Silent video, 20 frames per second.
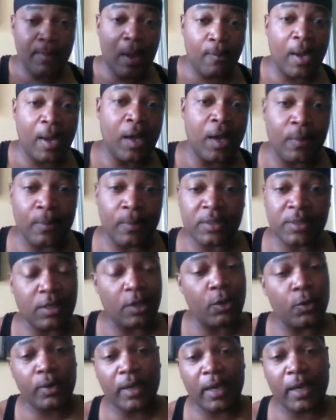my mind, I'm going to
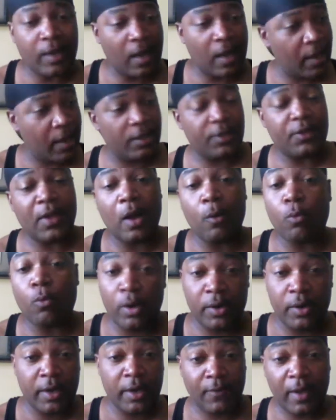say, okay, either I
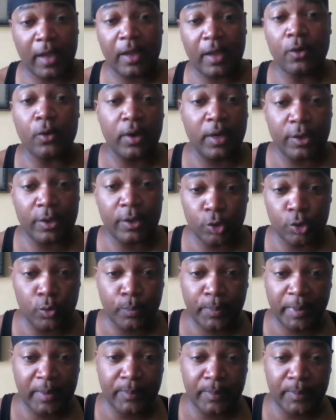won that fight or that
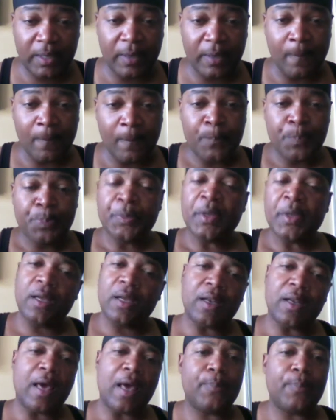dude beat me.
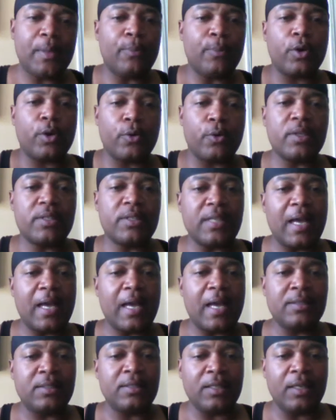A lot of people are
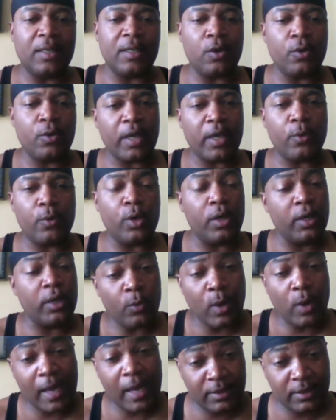criticizing, saying, "Okay, well,
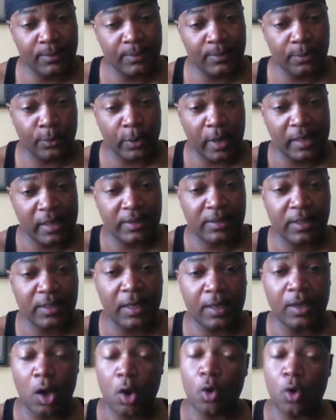why Timothy Bradley
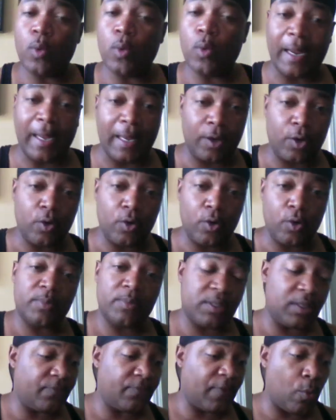say, oh, I got to go home
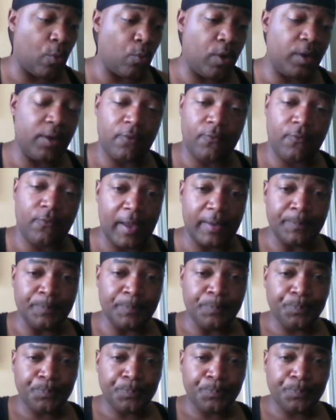and see if I won the fight?"